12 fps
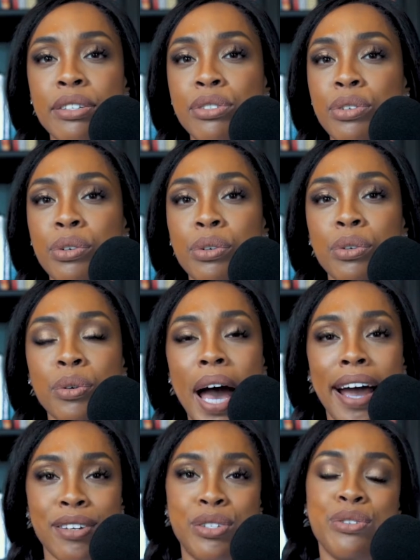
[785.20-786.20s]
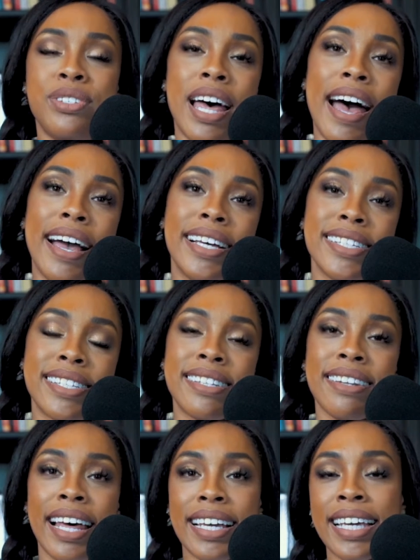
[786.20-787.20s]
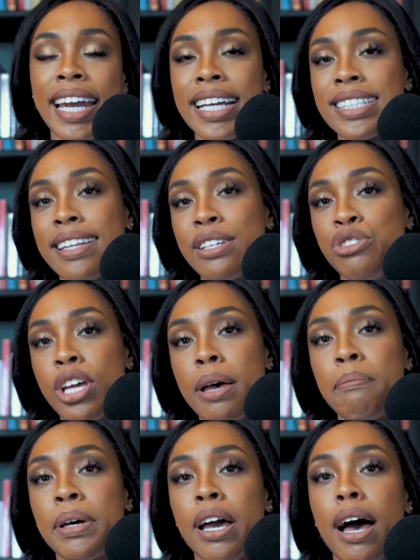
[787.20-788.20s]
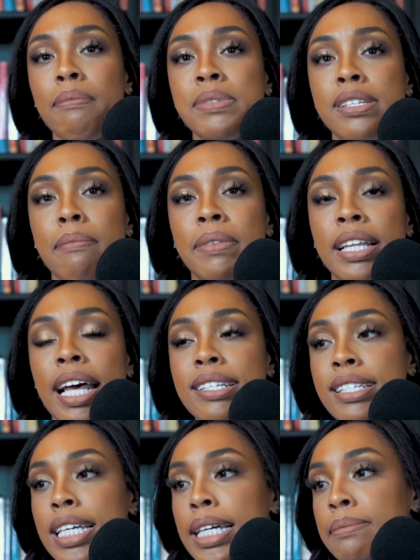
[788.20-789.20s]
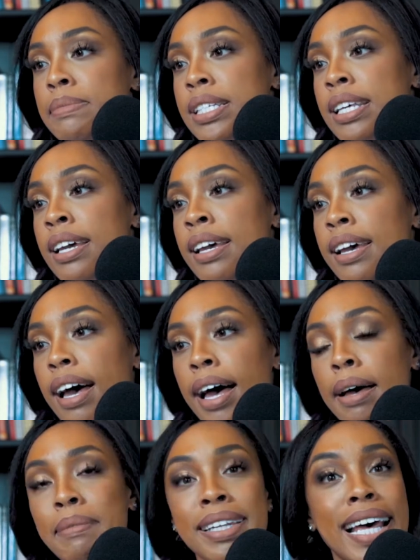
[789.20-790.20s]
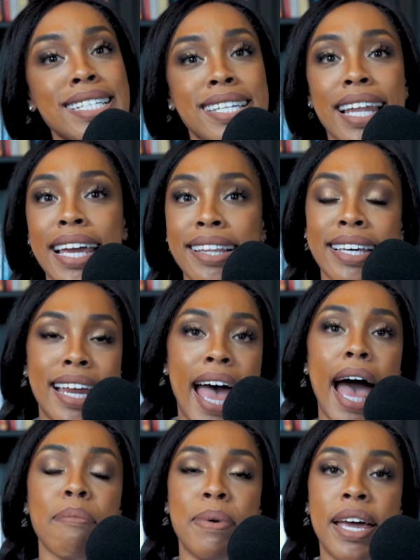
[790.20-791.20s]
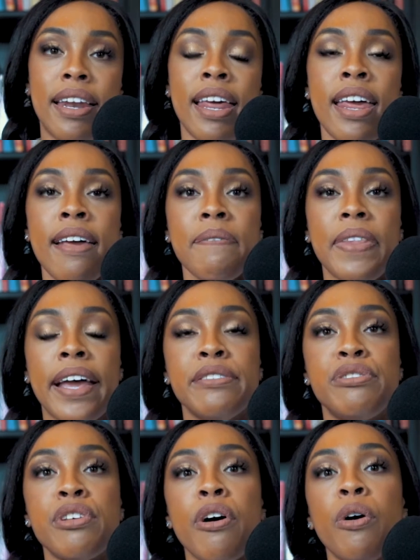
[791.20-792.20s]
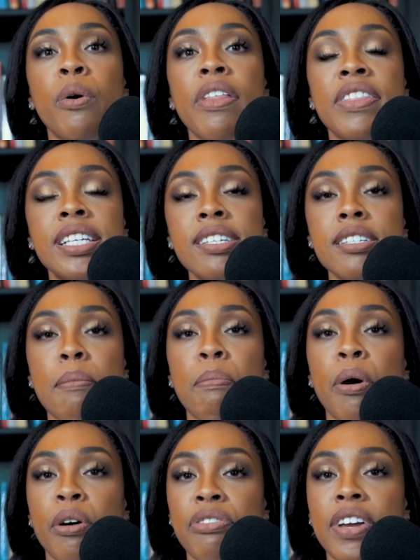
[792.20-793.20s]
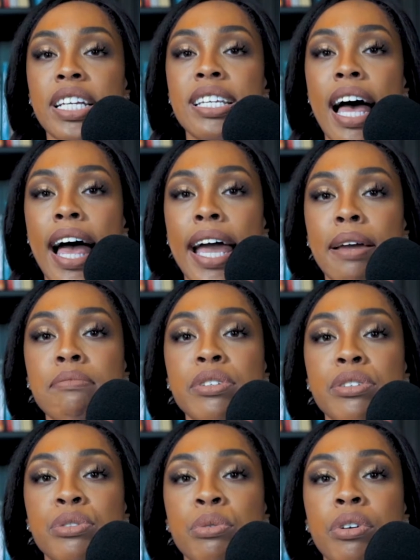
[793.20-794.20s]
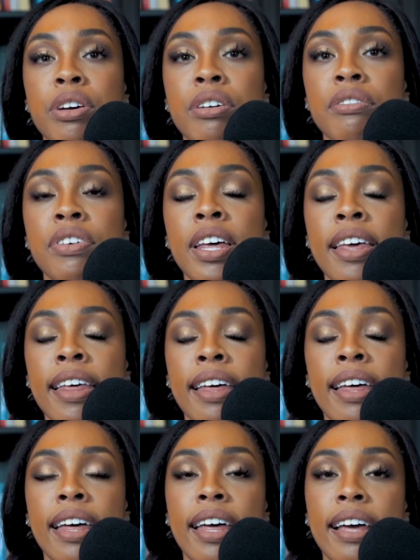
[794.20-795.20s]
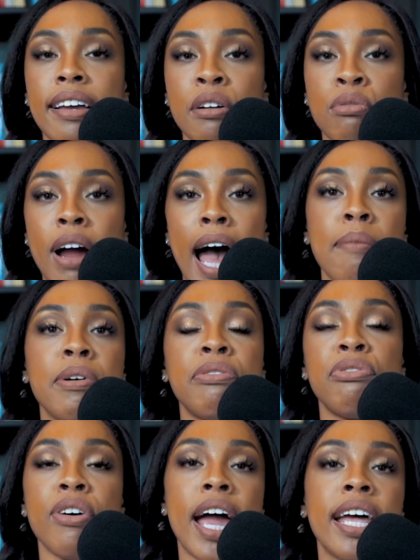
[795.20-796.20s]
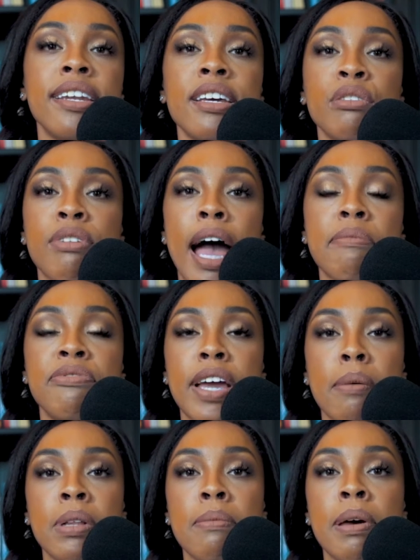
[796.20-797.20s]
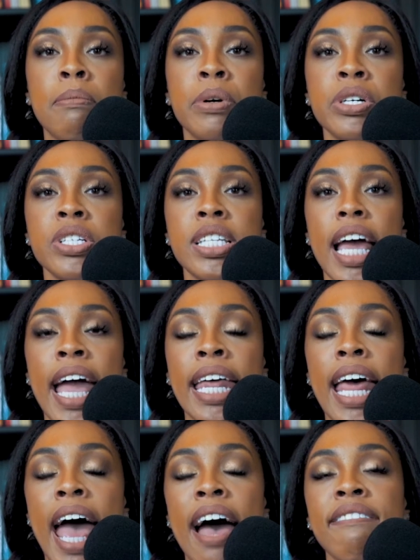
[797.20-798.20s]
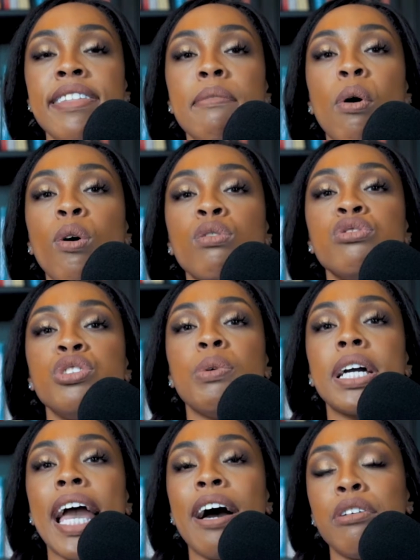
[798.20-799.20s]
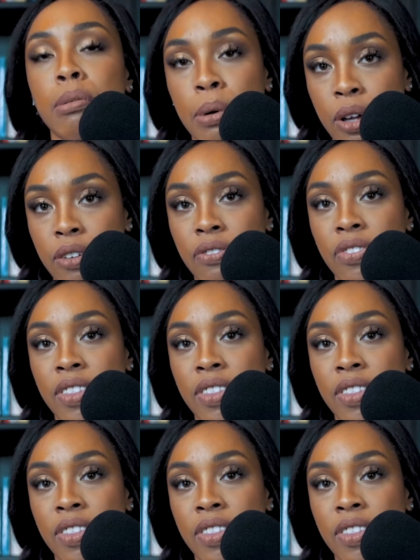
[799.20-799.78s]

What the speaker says: to exercise, like getting to the gym becomes something that seems less likely to happen. And so this is a perfect time to sort of grab a friend, grab family members, and have them hold you accountable.